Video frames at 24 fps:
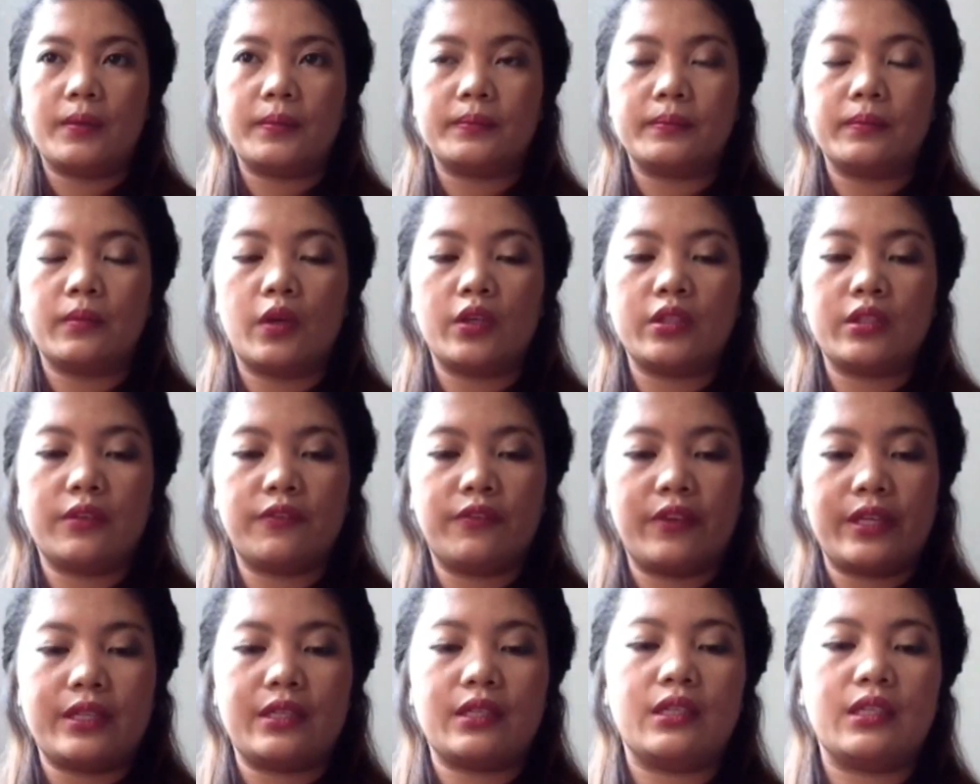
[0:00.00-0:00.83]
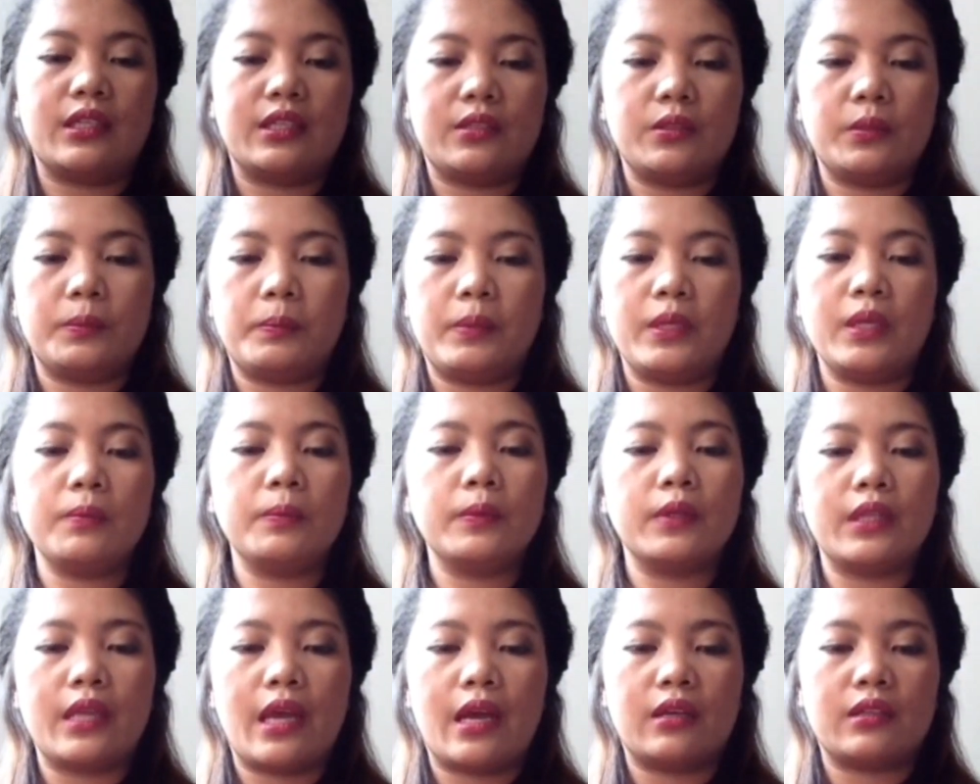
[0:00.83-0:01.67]
motivate a lot of
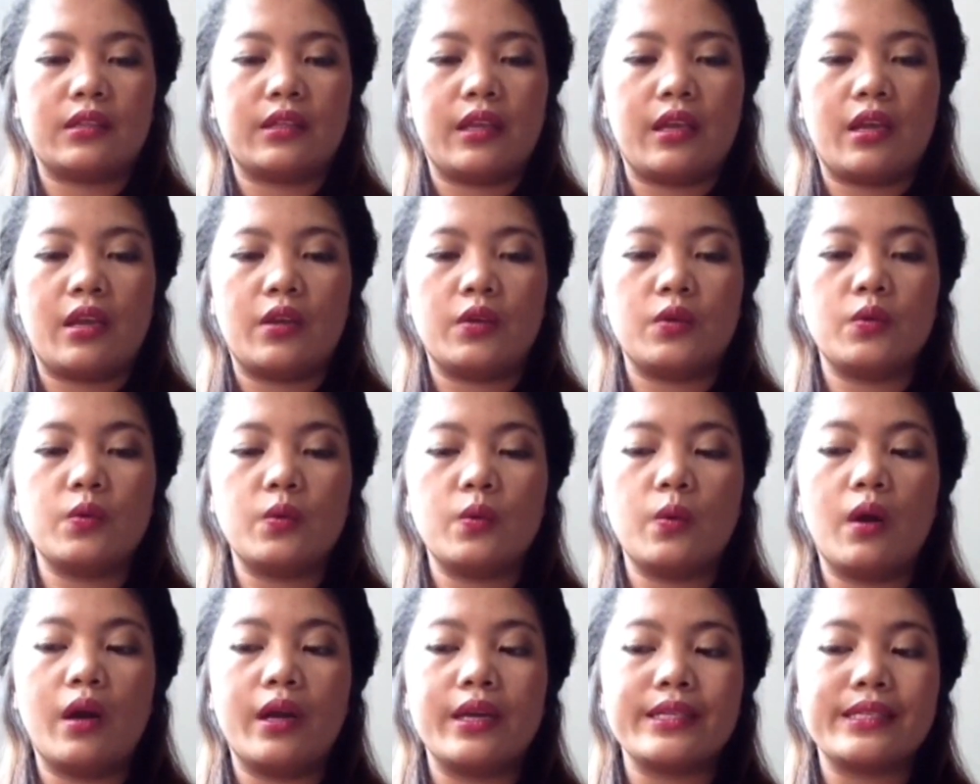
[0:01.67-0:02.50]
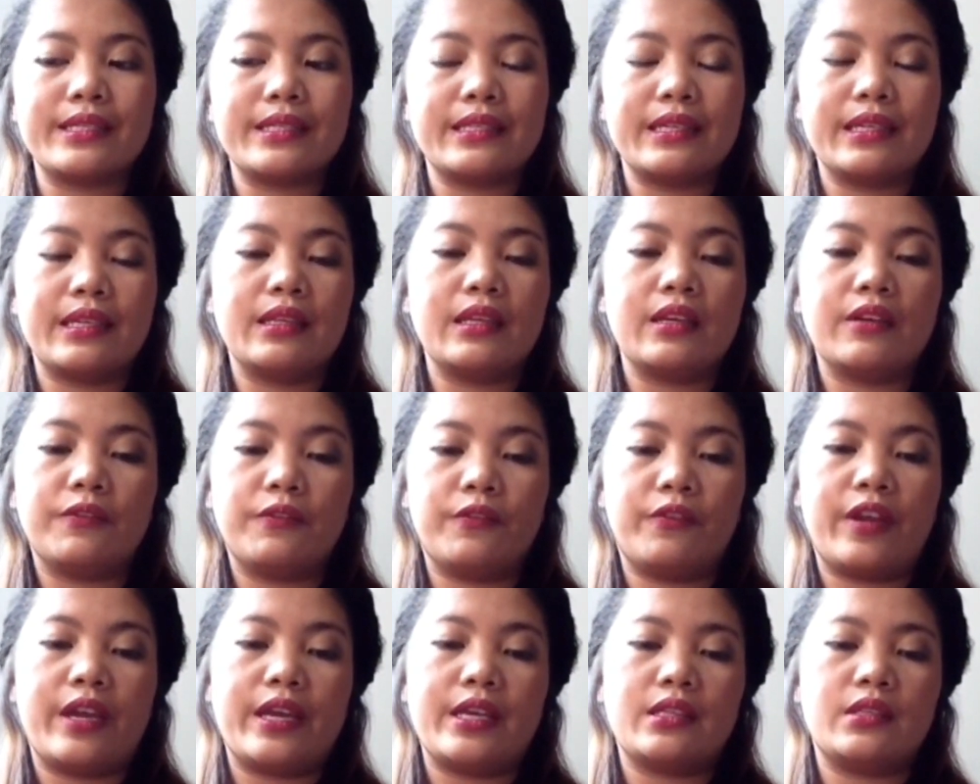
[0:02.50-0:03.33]
people out there who are still
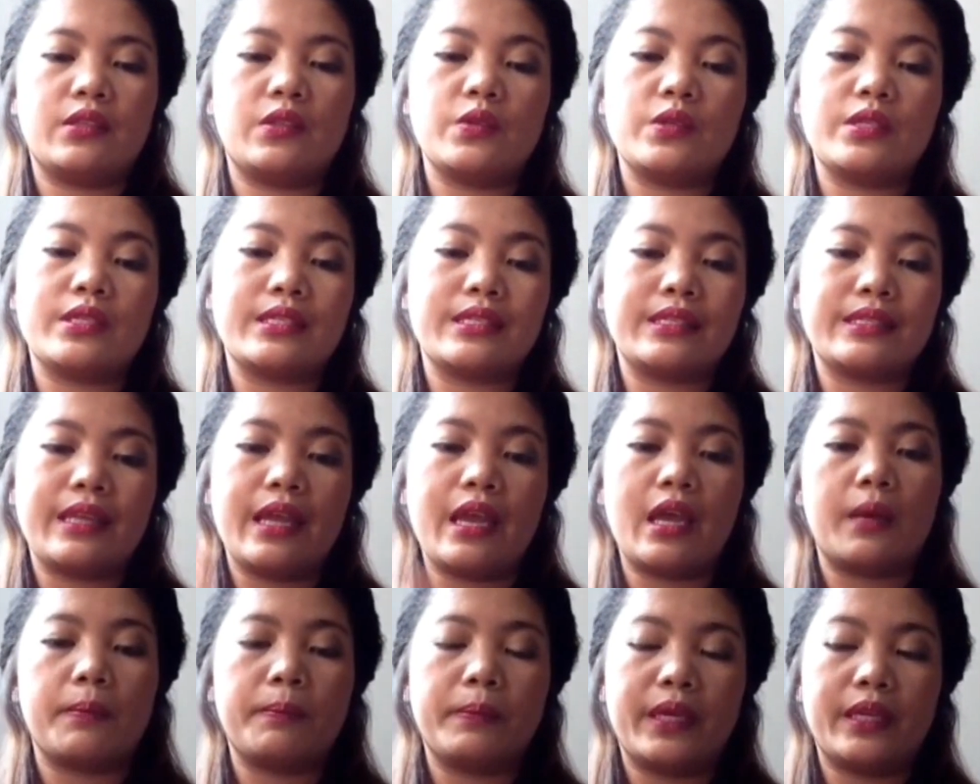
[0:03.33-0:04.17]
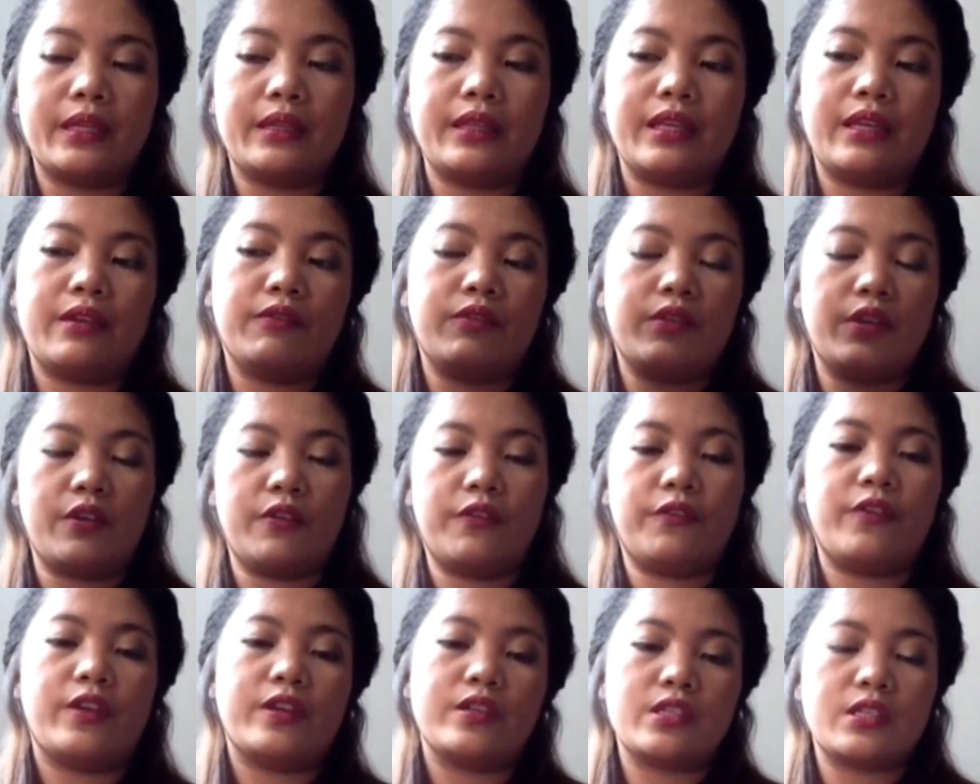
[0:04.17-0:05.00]
afraid to step and leave their
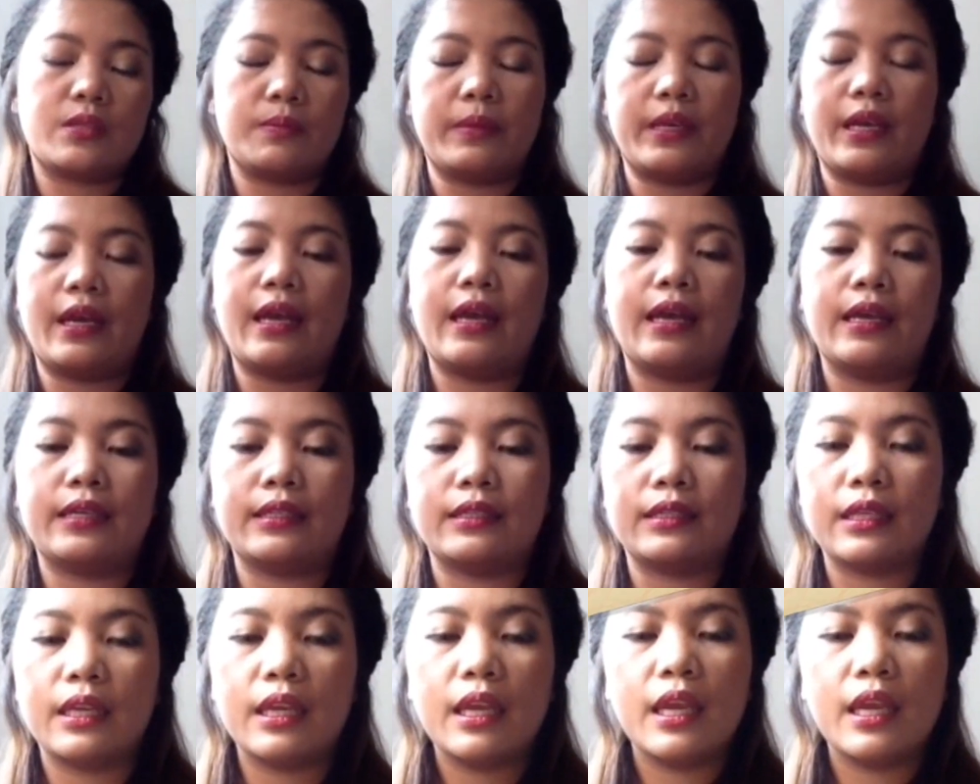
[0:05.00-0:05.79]
fears behind.